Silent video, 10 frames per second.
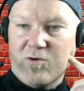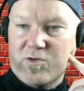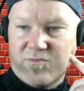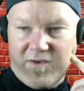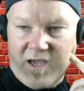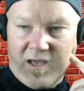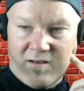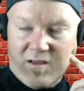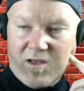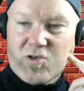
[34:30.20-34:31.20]
Louis
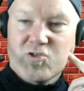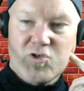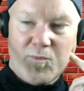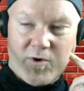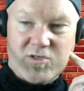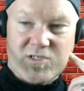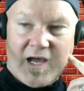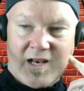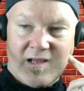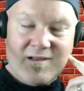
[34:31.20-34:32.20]
fan, super
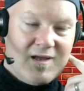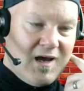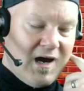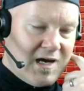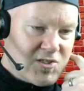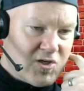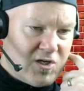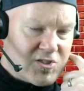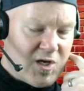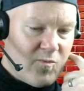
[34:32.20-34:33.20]
excited. I
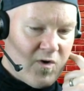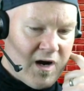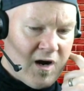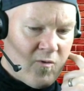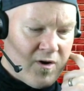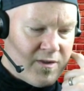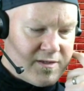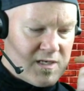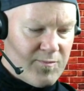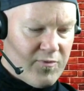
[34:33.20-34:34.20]
saw somewhere where the
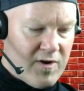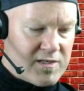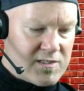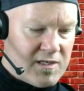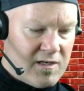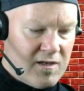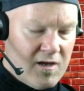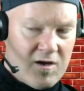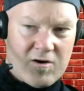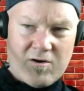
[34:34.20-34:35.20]
team president,
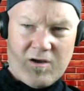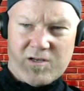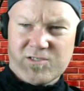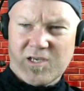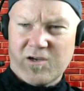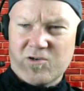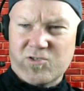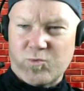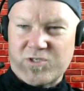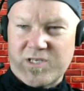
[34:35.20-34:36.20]
Kurt
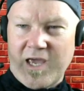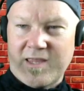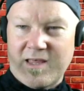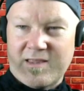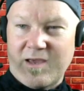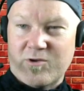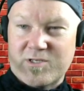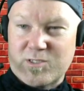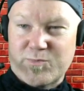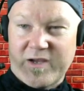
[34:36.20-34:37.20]
Hunsicker, was saying that they were
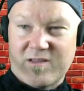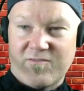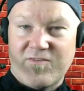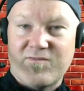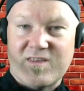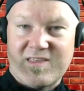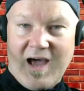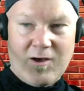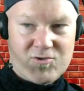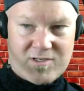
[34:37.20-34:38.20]
expecting
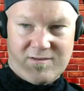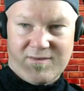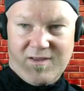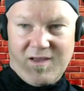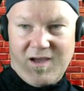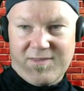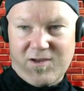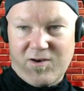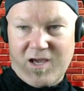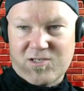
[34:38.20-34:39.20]
50,000 at
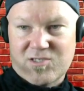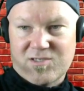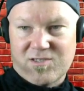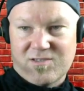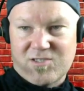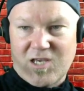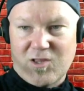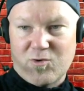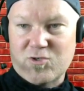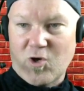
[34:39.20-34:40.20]
their next St.
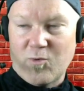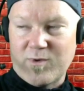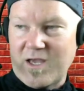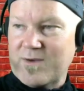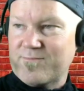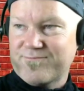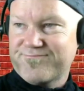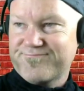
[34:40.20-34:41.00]
Louis home game.